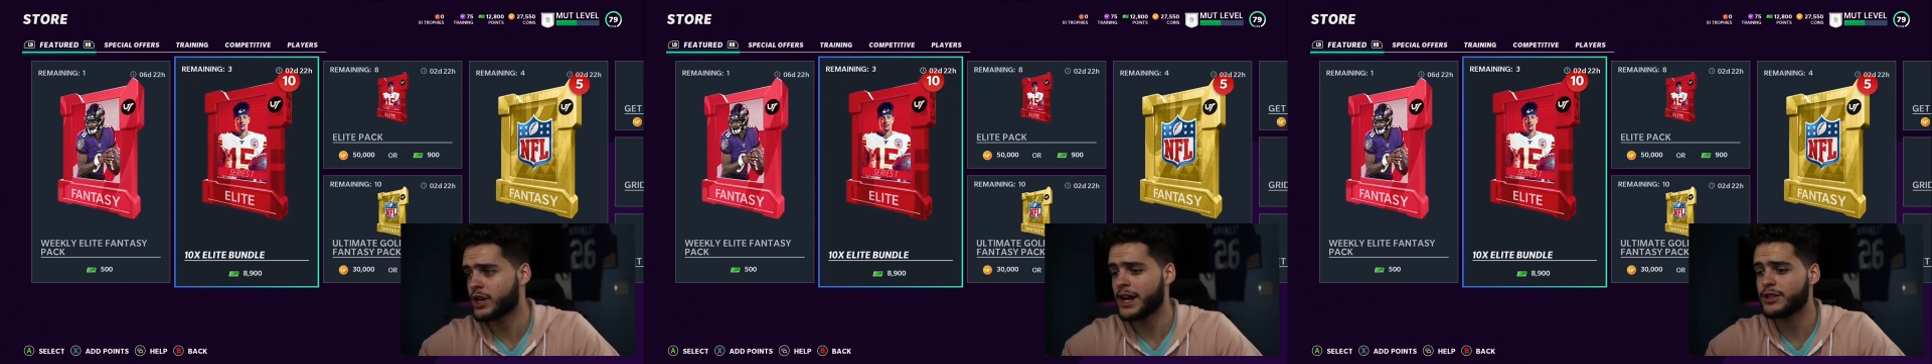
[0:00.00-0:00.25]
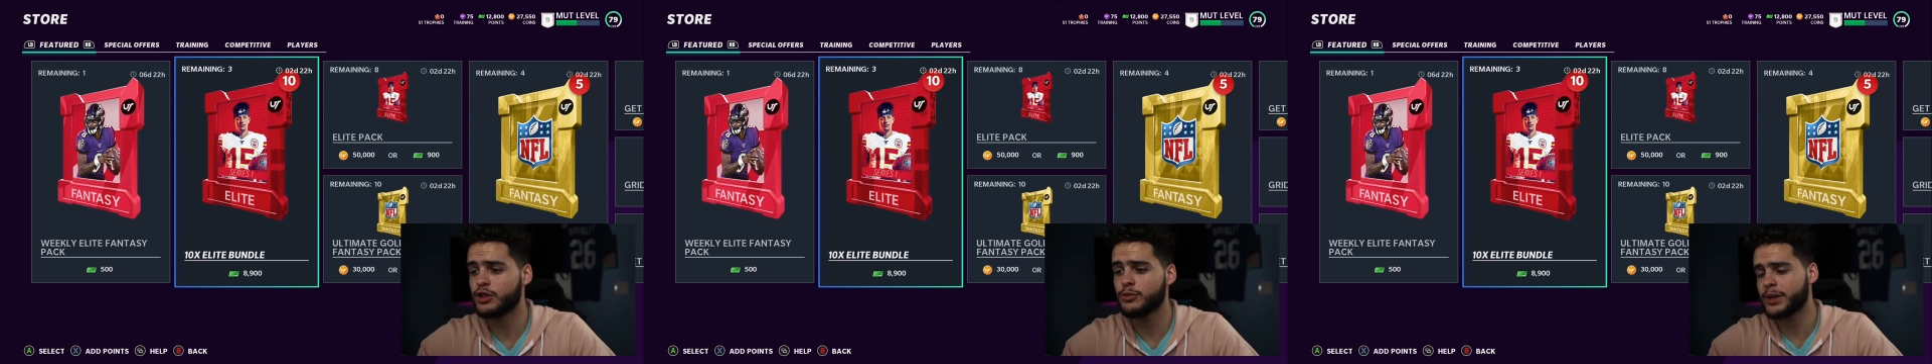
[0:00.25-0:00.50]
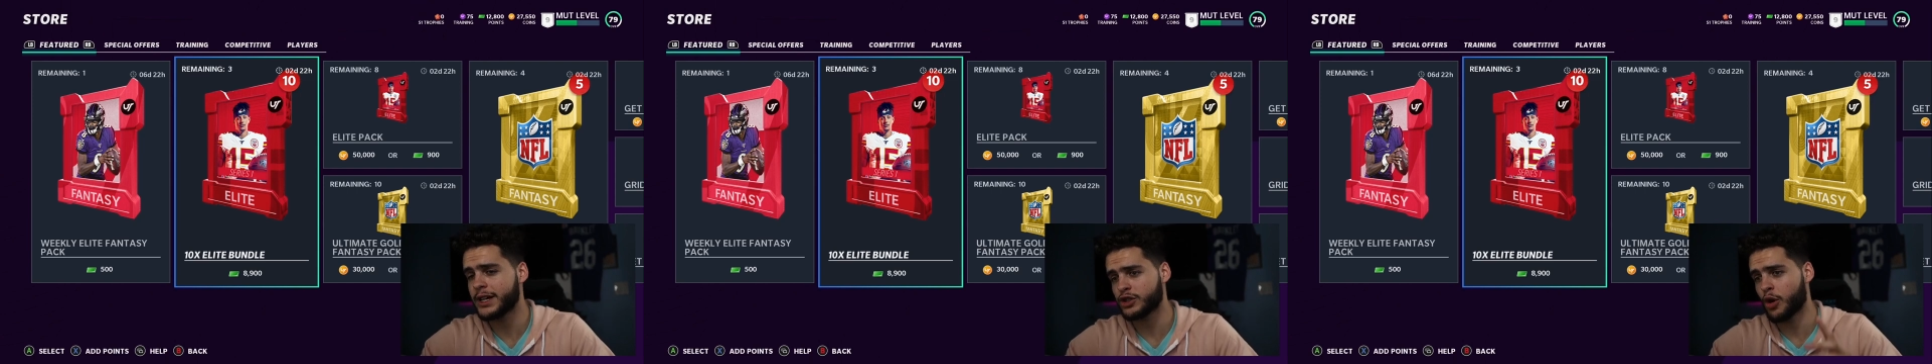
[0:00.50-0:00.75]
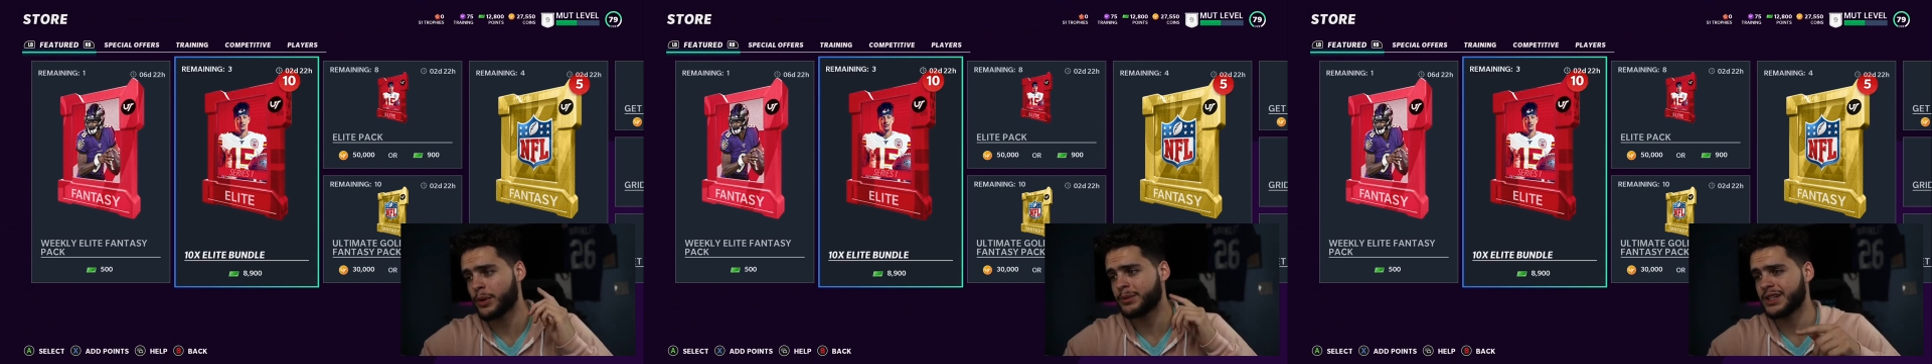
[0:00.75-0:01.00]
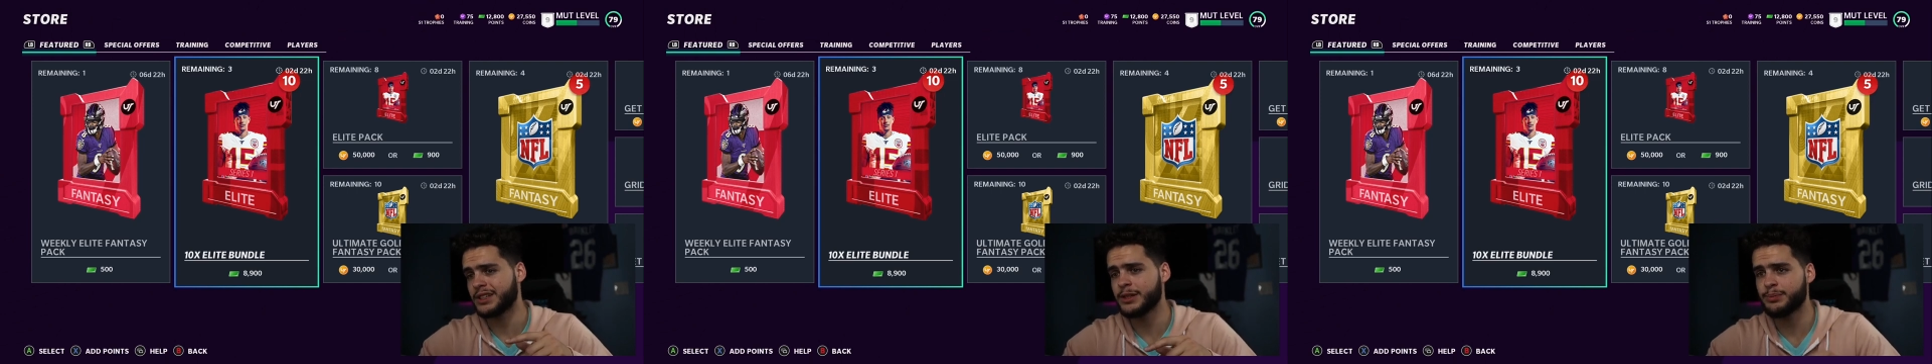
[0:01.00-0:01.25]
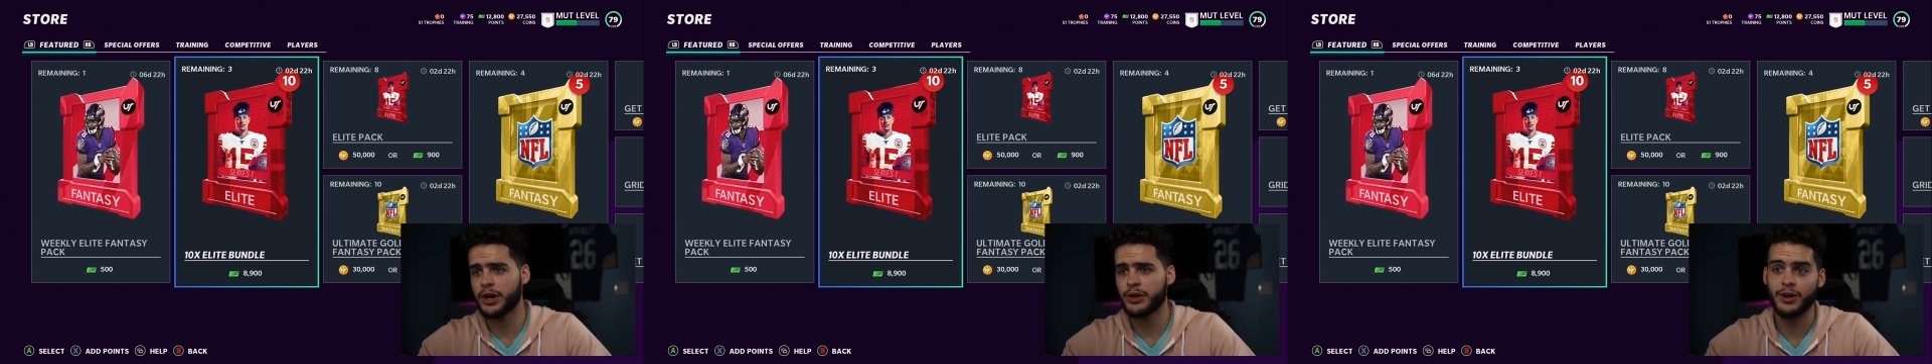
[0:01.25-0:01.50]
I do plan to open up the Elite
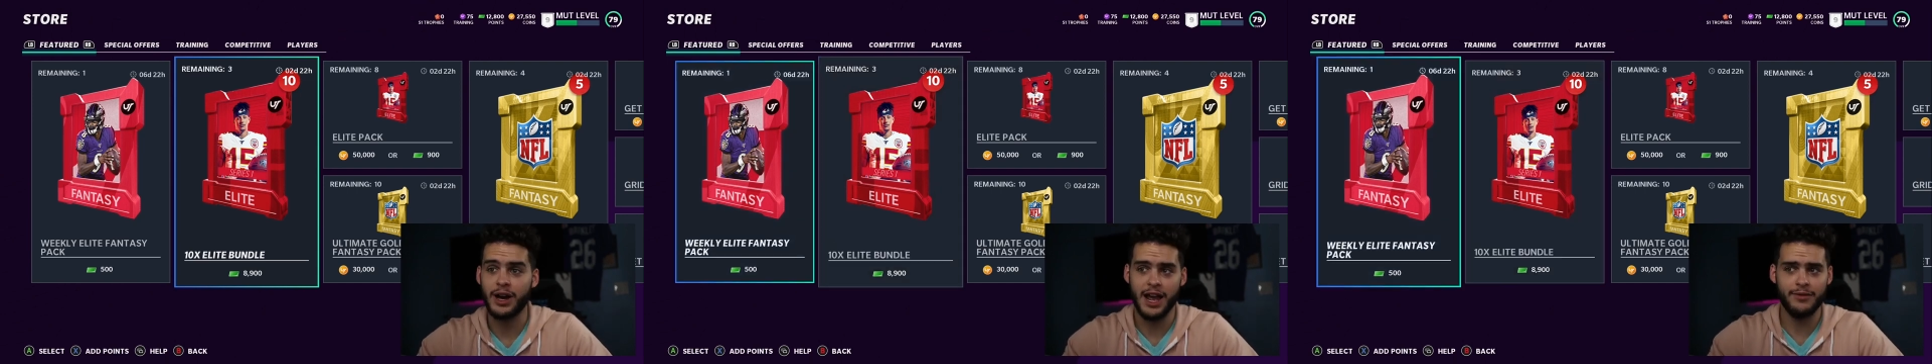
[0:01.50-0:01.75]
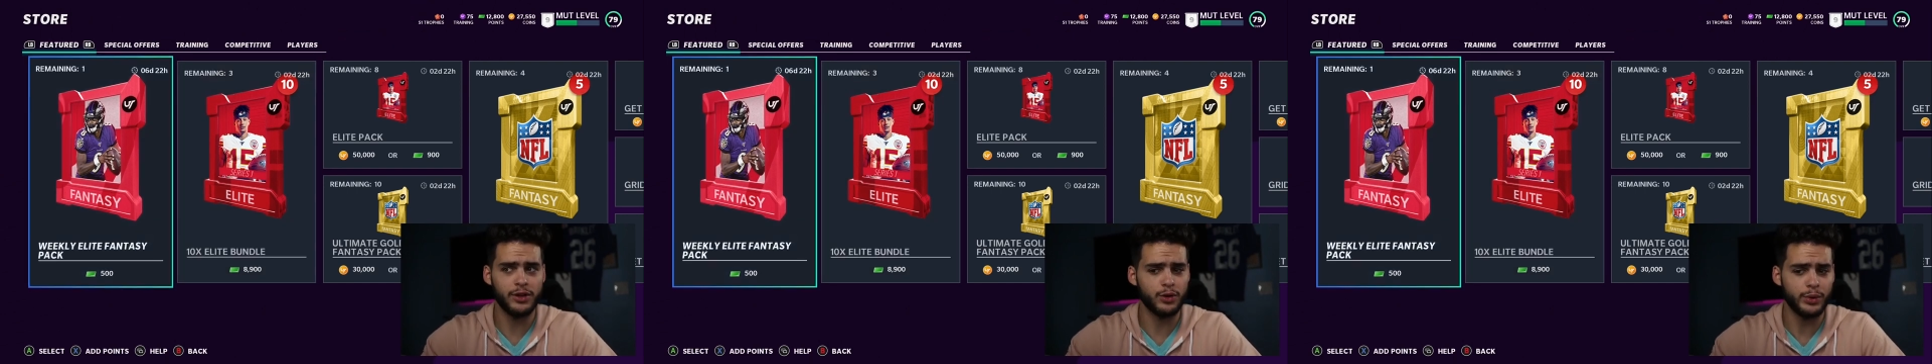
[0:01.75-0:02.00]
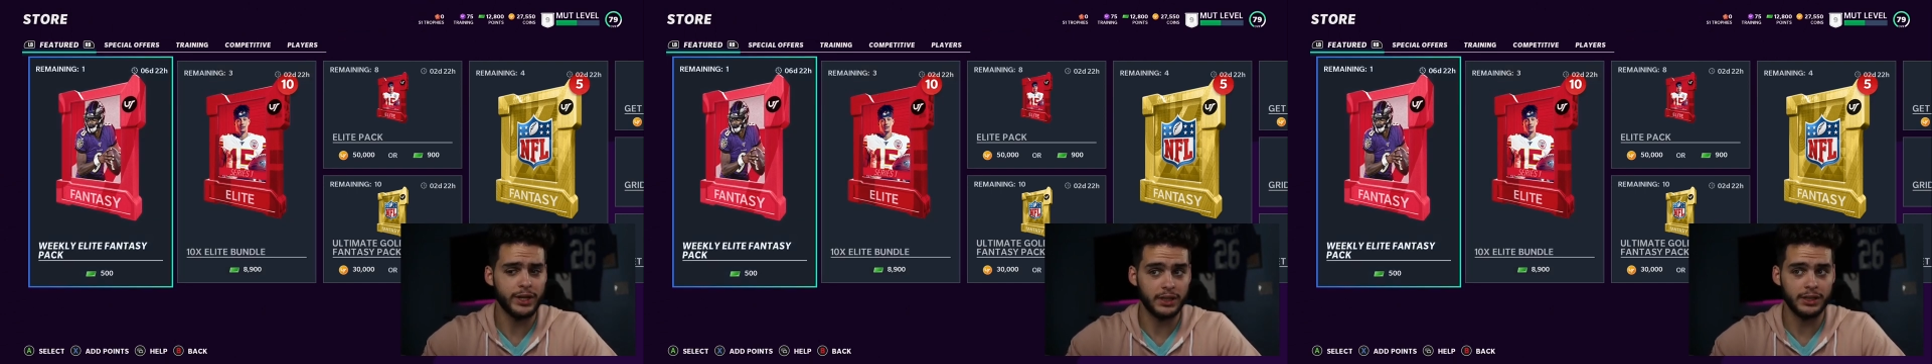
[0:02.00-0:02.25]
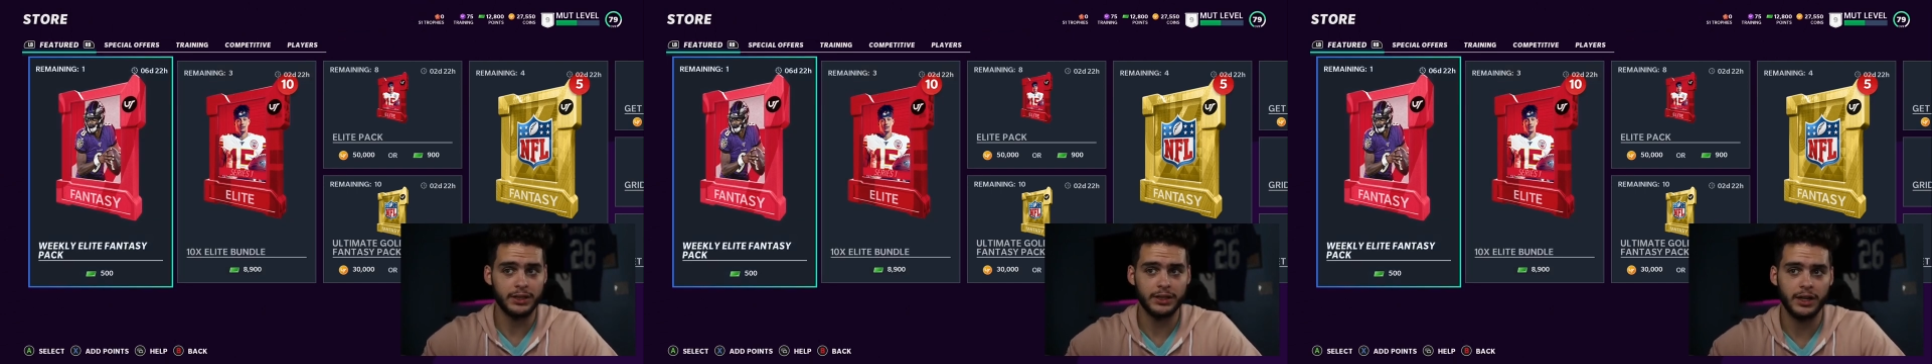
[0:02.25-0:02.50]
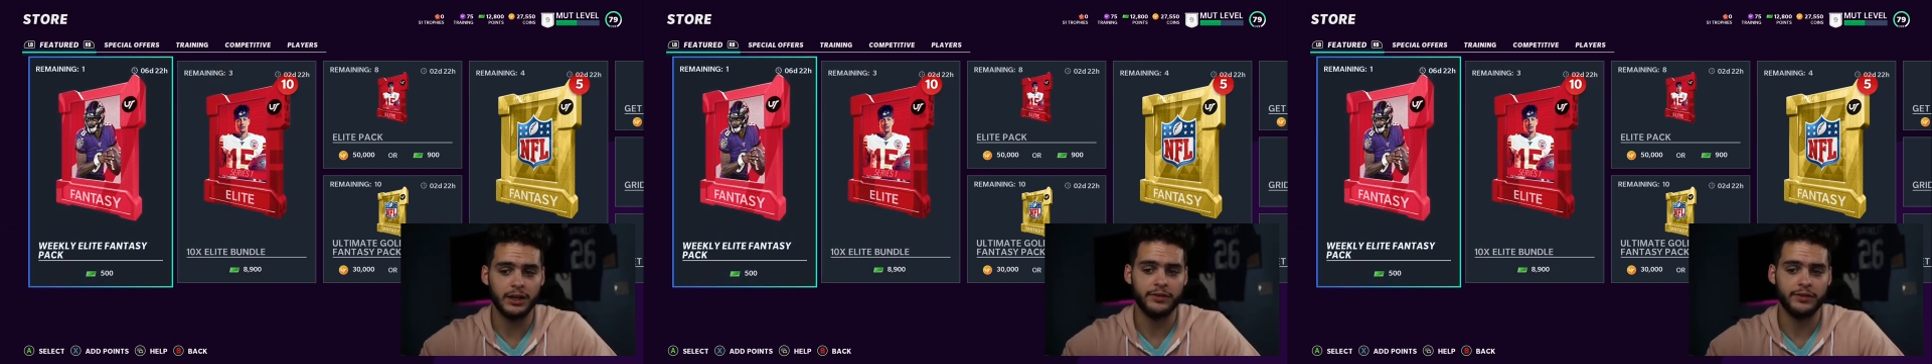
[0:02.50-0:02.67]
Bundle. I have another weekly uh,